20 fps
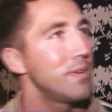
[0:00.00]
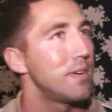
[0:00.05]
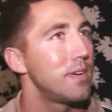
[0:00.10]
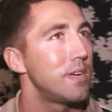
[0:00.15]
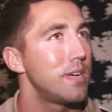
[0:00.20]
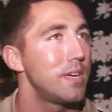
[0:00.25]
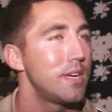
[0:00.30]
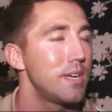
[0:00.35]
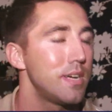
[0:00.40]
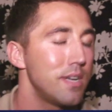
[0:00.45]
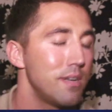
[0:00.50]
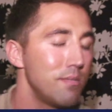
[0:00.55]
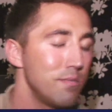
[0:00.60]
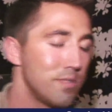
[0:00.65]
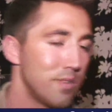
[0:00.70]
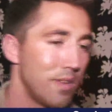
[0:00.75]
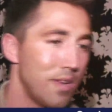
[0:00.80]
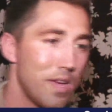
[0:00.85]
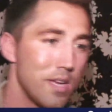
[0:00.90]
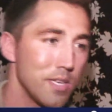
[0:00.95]
Um, it
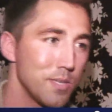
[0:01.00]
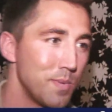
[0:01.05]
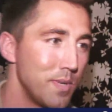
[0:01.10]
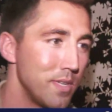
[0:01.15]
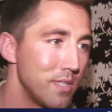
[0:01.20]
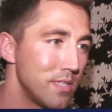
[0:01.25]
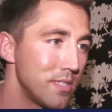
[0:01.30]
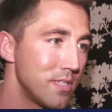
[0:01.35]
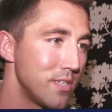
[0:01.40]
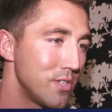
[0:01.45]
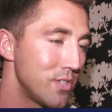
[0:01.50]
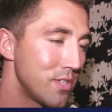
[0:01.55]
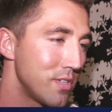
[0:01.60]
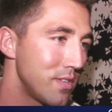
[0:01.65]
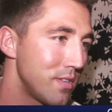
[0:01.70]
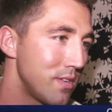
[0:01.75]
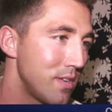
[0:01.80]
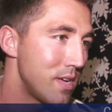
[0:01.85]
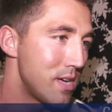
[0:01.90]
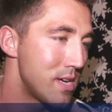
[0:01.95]
was a last minute decision.